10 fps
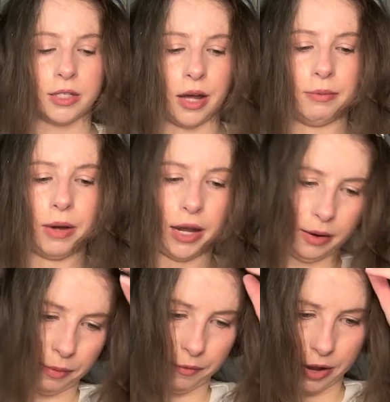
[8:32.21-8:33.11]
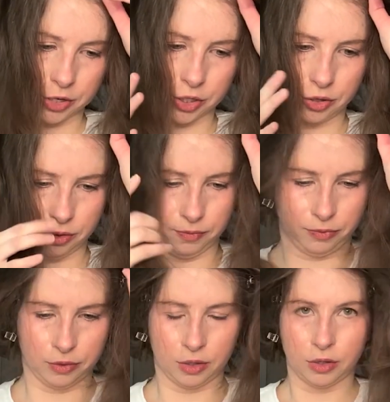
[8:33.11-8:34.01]
done by a professional,
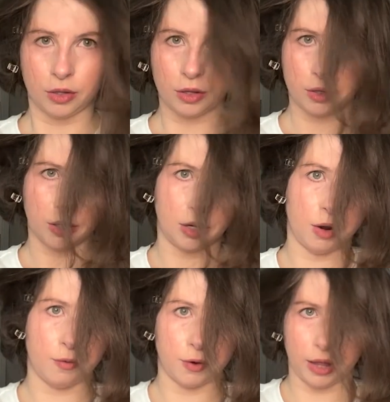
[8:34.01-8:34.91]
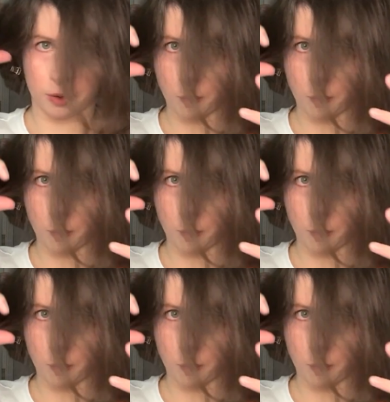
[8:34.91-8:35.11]
you know, for like